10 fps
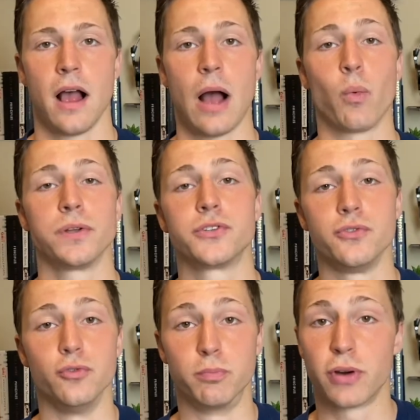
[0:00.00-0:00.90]
I want
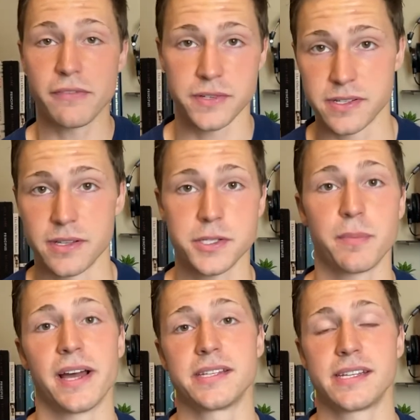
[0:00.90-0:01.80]
to preface this
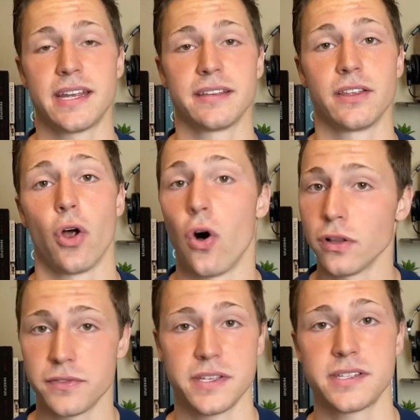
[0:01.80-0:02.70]
by saying that all
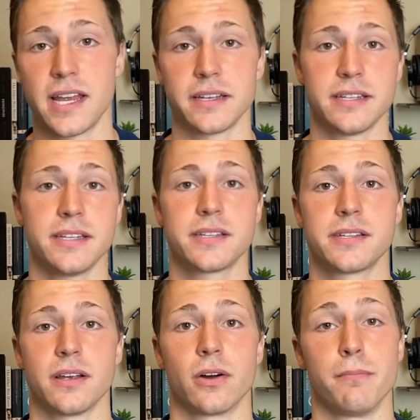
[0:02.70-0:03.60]
of these
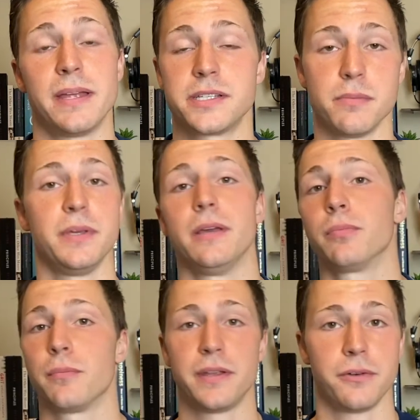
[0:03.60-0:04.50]
techniques are meant to be
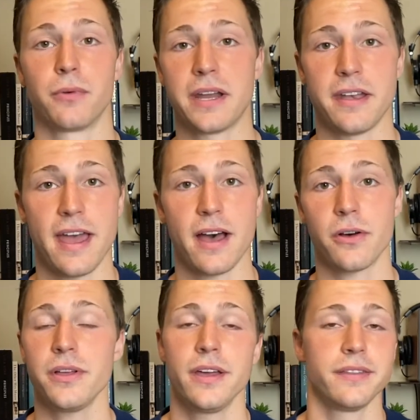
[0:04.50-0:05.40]
implemented right
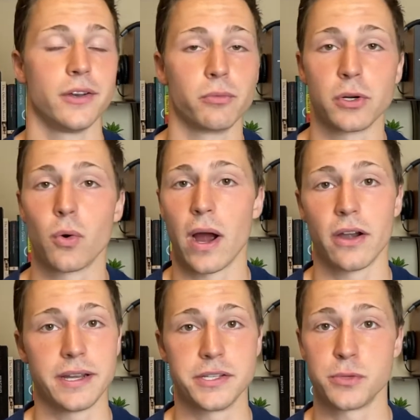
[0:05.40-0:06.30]
now. They don't require
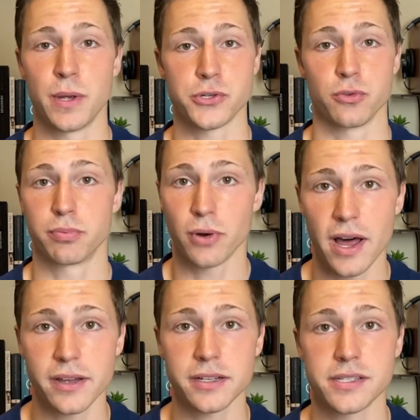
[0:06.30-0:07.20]
any special
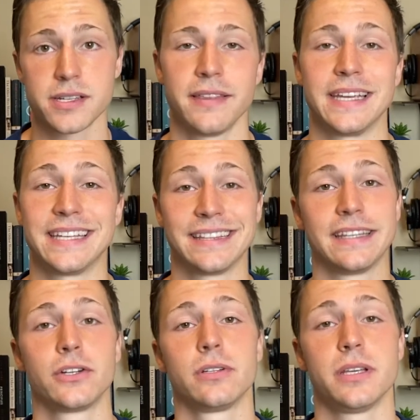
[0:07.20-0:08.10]
products. They can
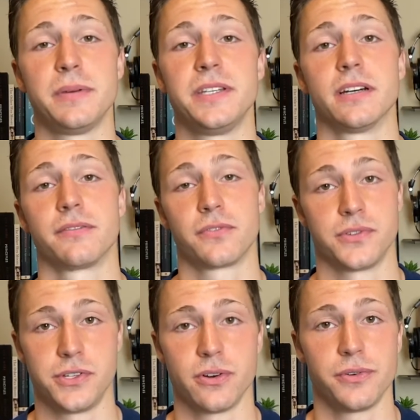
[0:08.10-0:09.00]
literally be done for
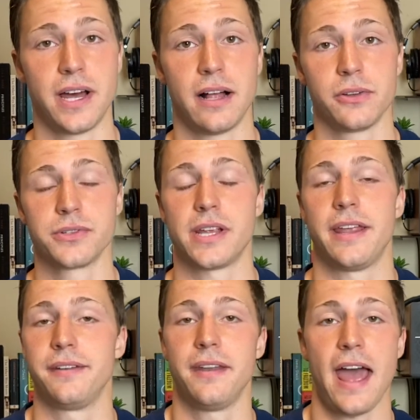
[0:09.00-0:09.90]
$0
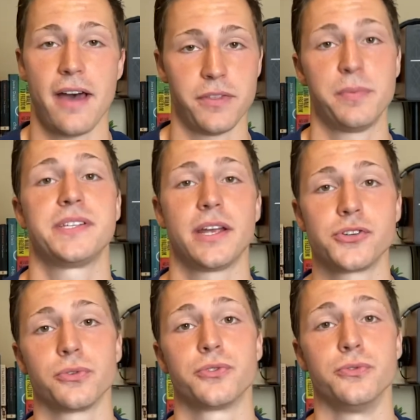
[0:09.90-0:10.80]
and have the
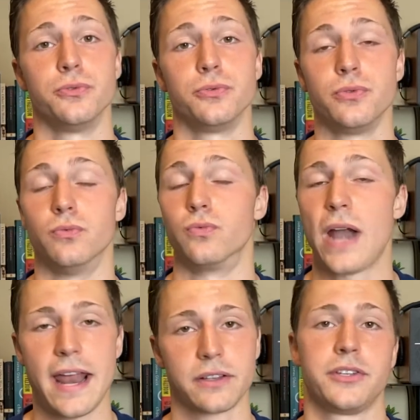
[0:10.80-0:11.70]
potential to
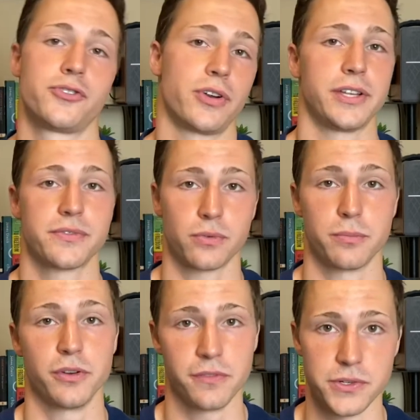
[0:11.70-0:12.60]
radically transform
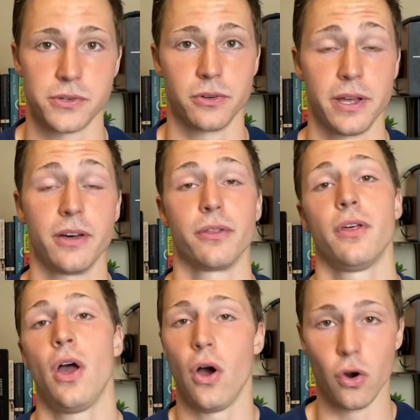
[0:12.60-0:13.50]
your physical health
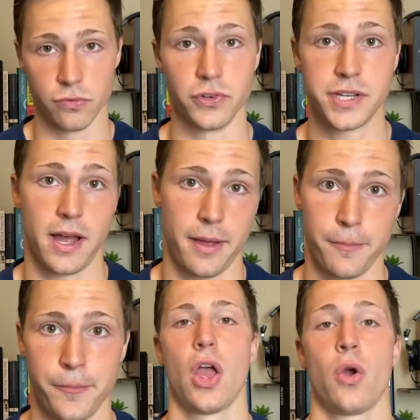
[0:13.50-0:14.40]
over time.
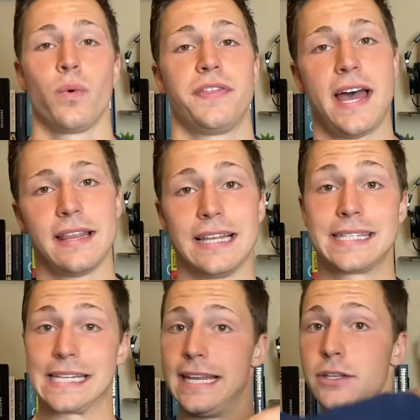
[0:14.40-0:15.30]
With that,
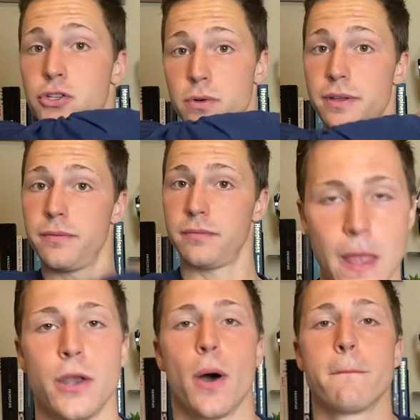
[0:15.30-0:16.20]
let's get into it.
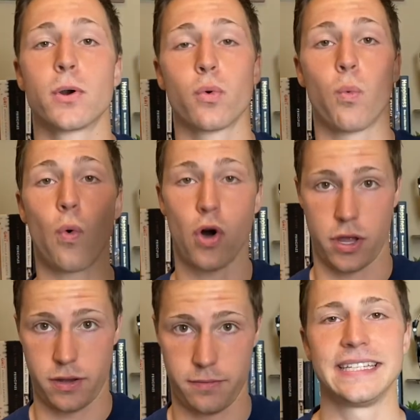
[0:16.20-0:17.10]
Number 1,
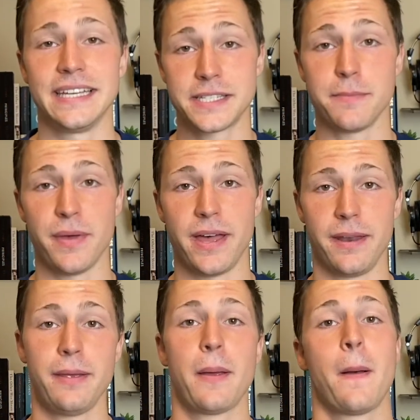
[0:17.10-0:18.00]
get to
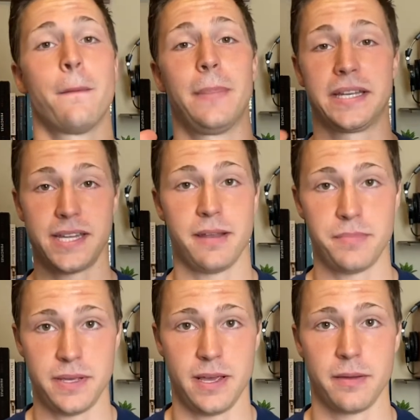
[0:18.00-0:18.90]
bed by 10
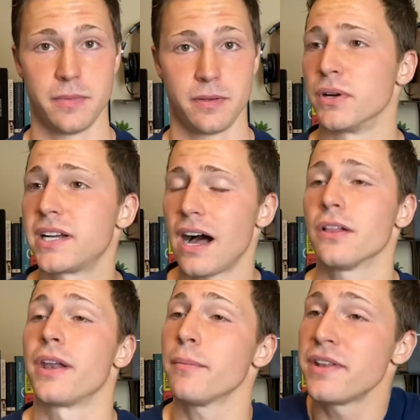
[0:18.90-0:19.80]
p.m. But
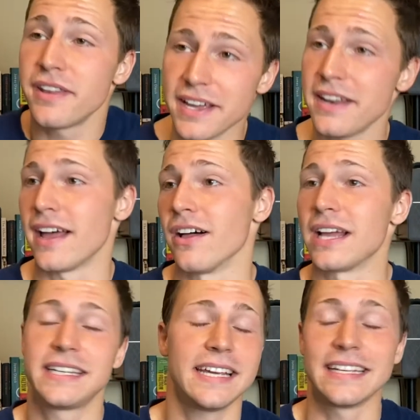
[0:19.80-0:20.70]
Colin, I'm a night owl. I
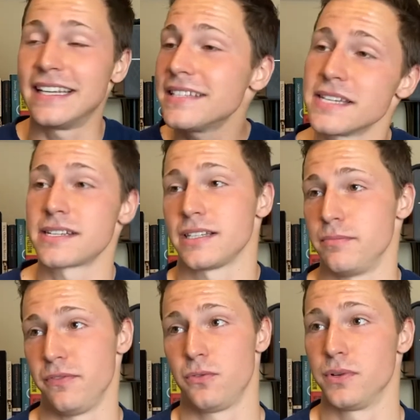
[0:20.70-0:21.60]
can't get to sleep
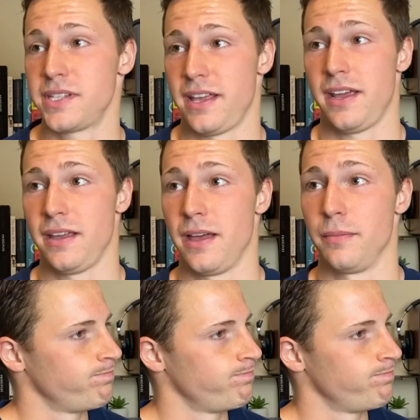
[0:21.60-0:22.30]
before 10 a.m.